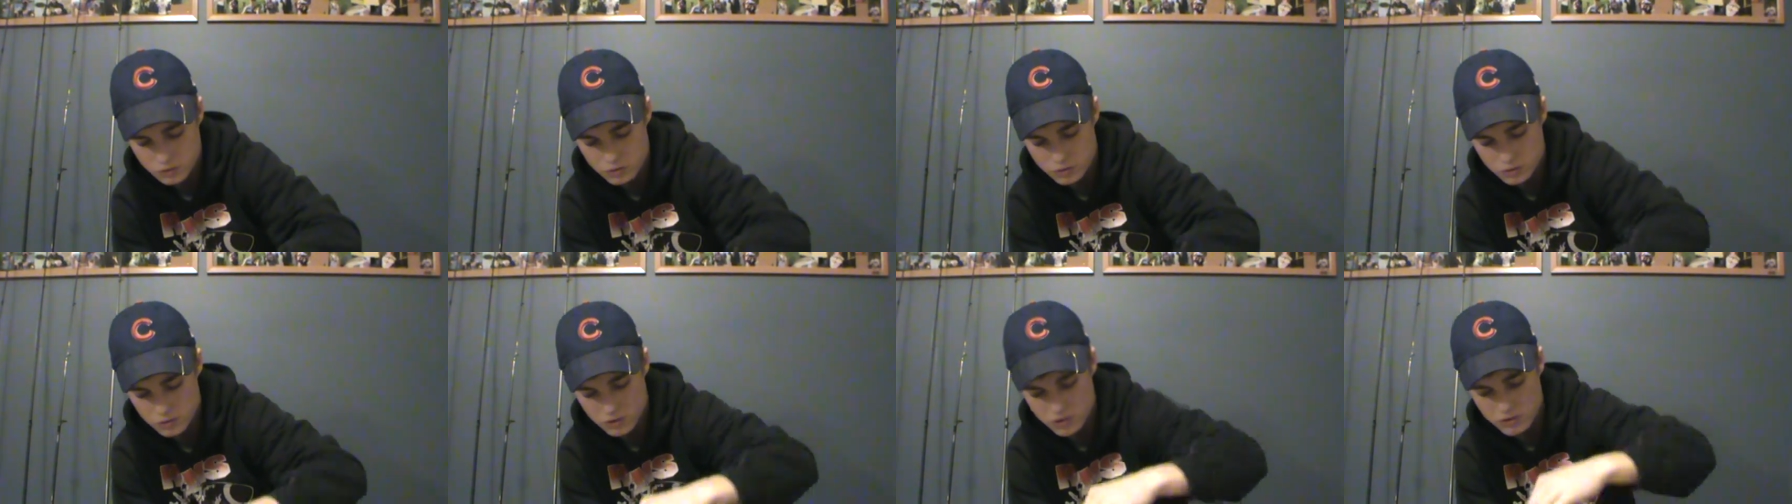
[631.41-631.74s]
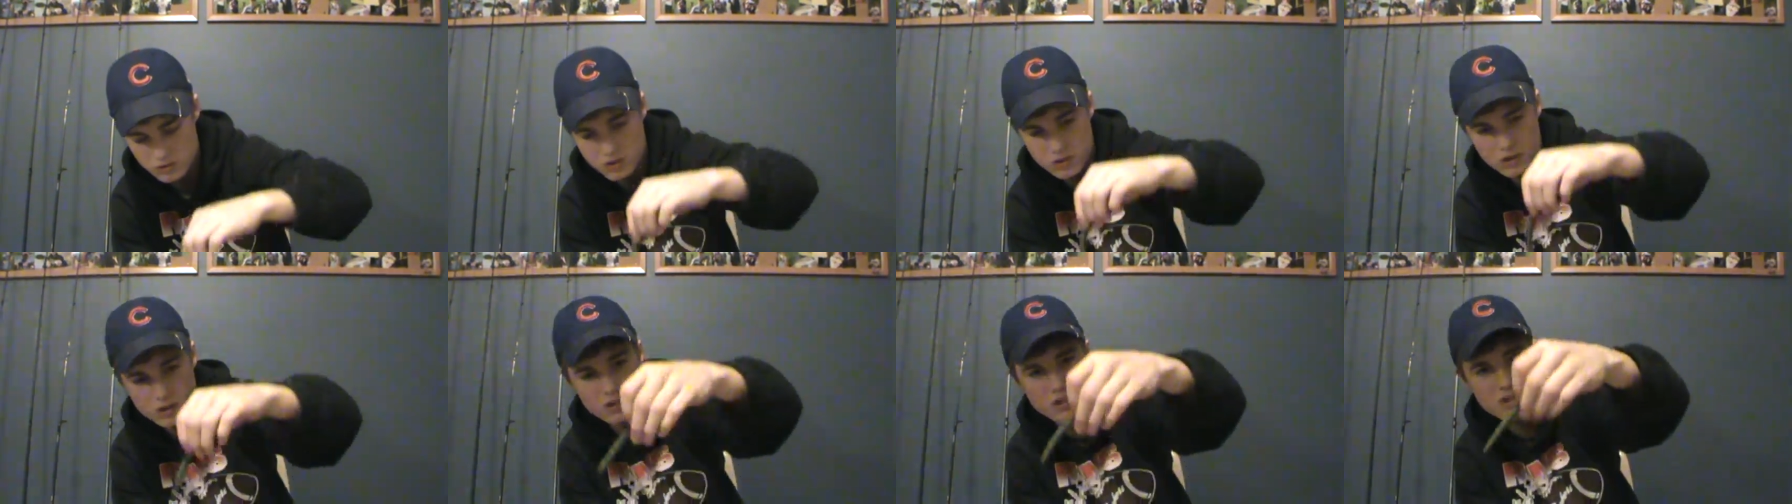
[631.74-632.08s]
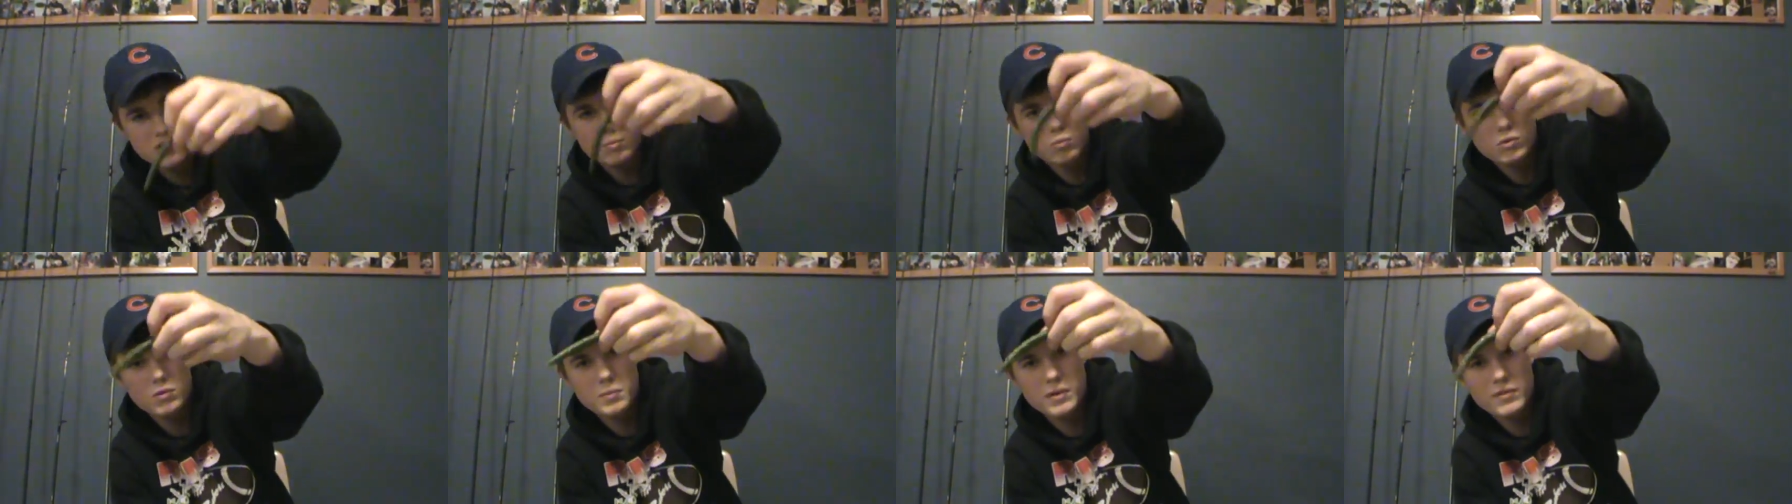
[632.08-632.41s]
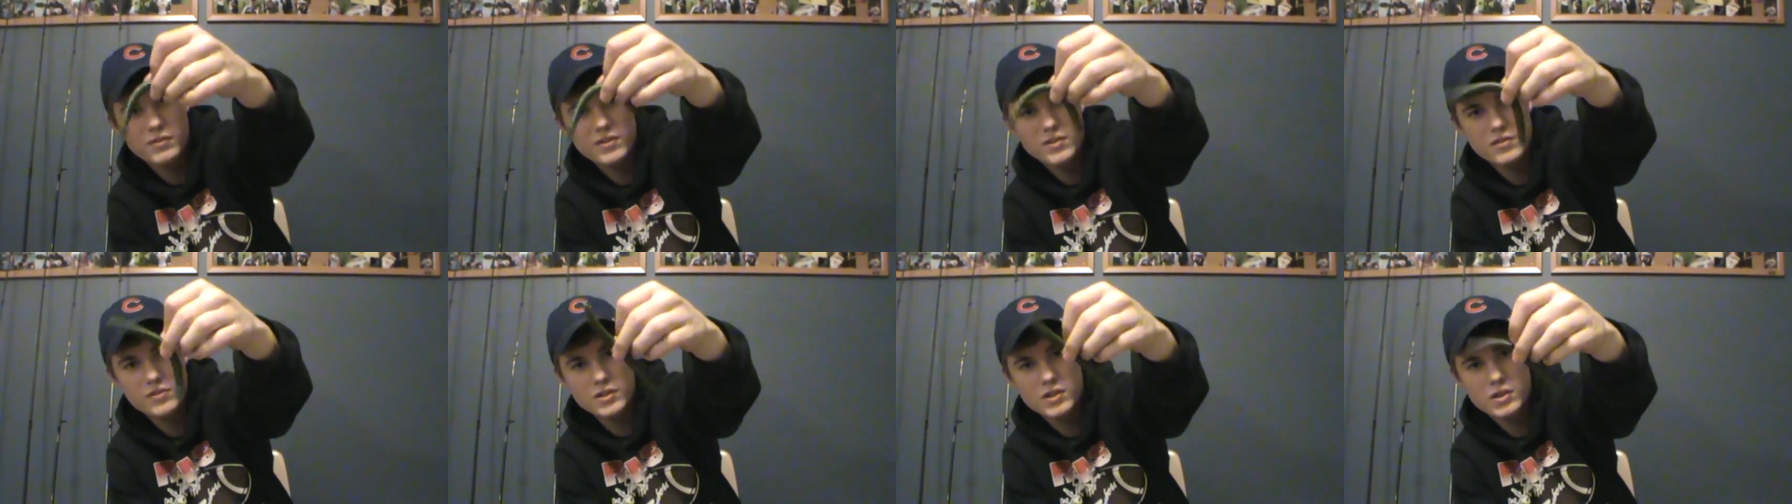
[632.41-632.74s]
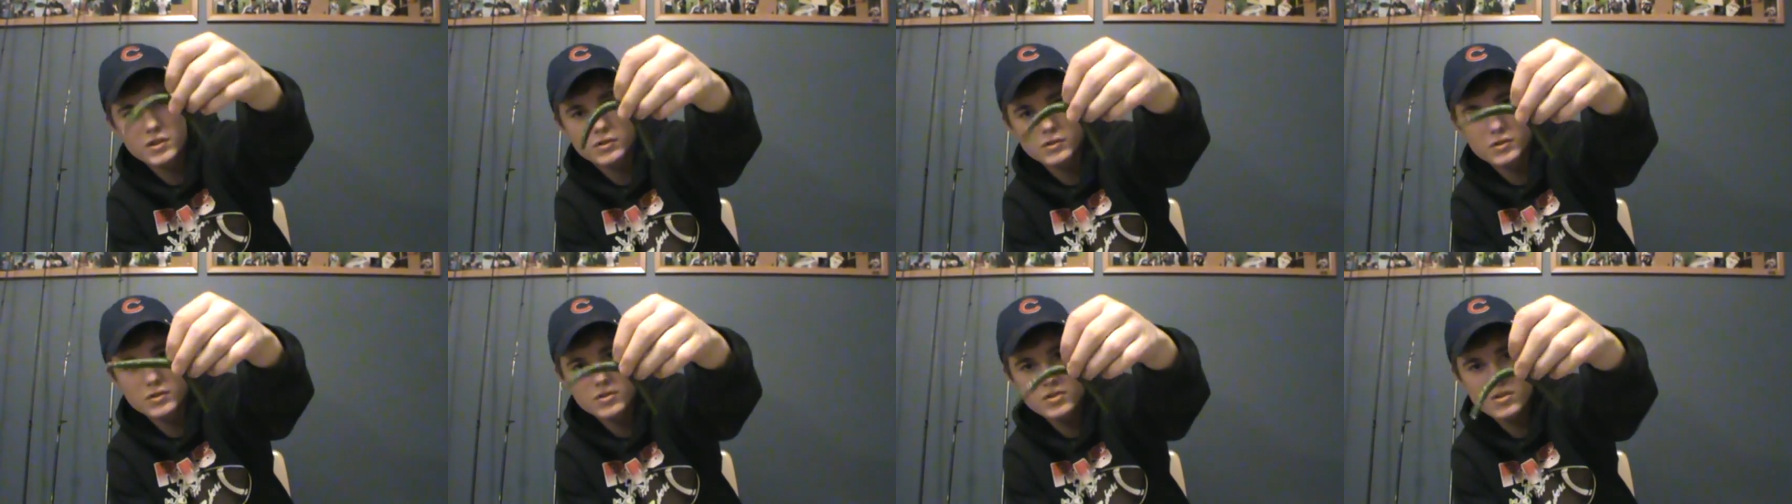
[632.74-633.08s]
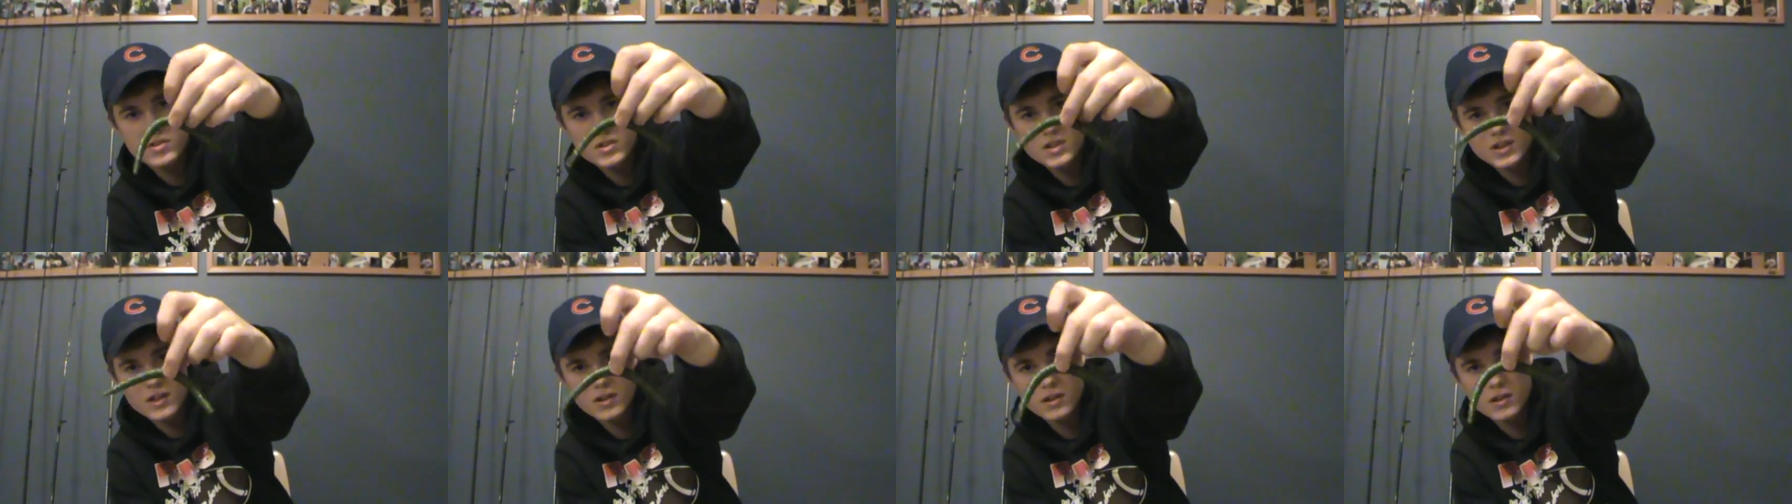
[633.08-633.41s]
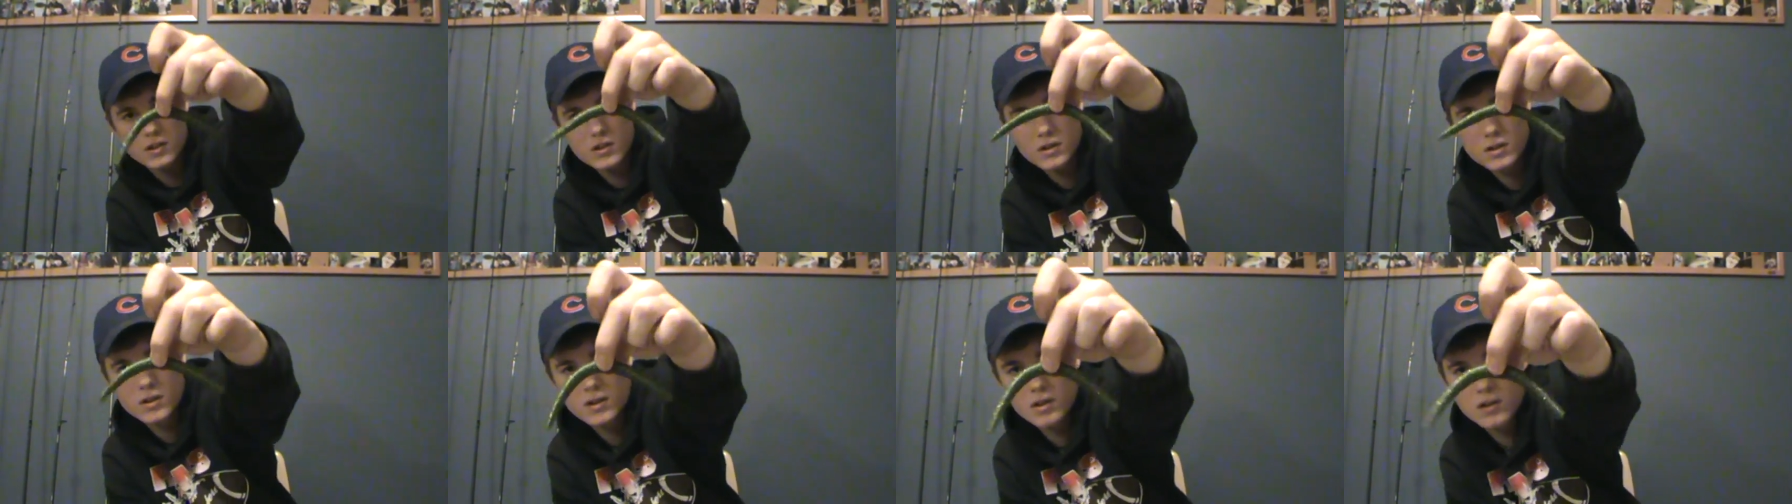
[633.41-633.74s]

Trick Stick. This is one of my favorite colors. It's like a